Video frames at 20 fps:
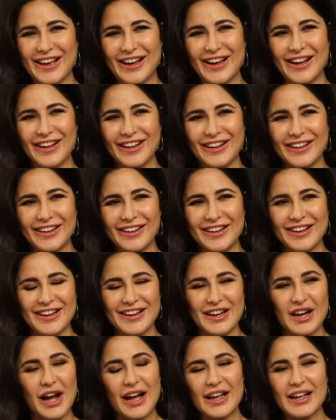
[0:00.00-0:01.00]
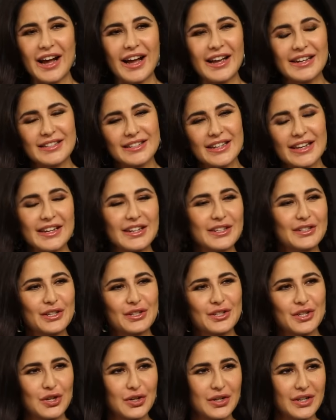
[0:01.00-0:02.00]
yeah. I see it as a
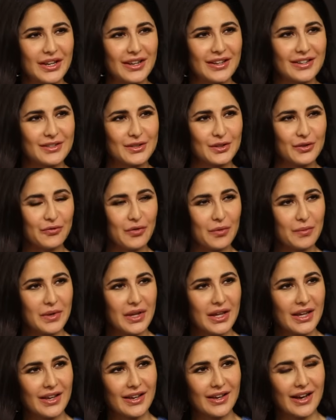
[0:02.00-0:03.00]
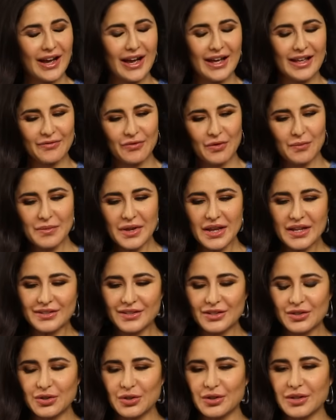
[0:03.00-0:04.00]
journey. So for me, it's
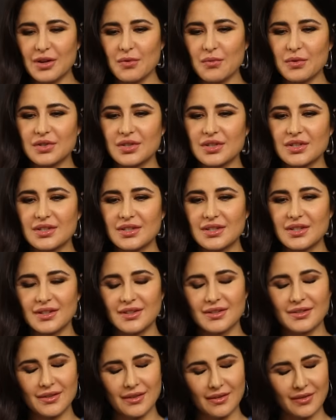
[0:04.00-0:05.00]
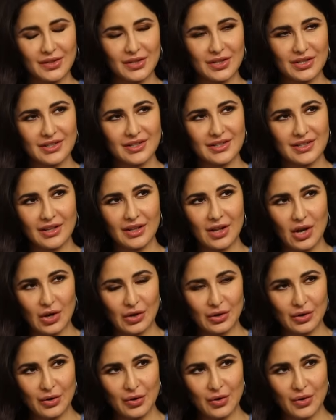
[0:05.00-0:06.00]
a journey which is still
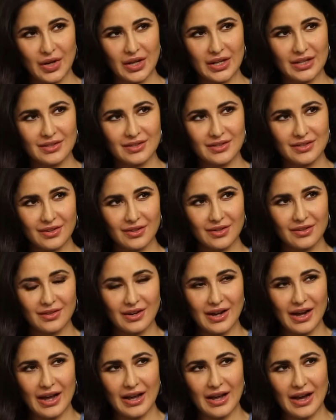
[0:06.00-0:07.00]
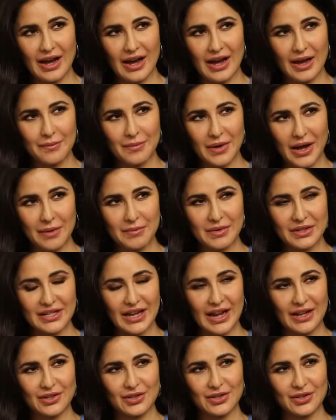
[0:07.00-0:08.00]
ongoing. So I'm
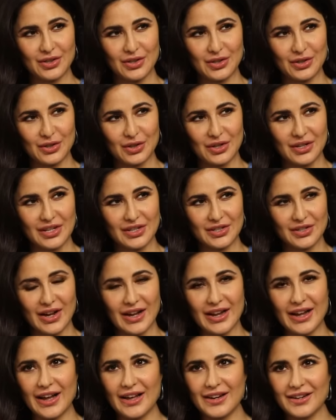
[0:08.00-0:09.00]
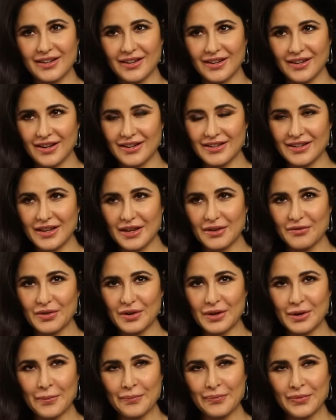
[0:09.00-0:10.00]
attached to the journey. So I can't give
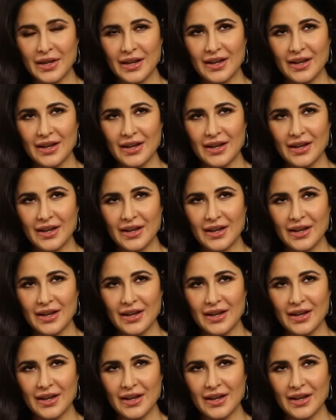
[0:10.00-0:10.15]
a,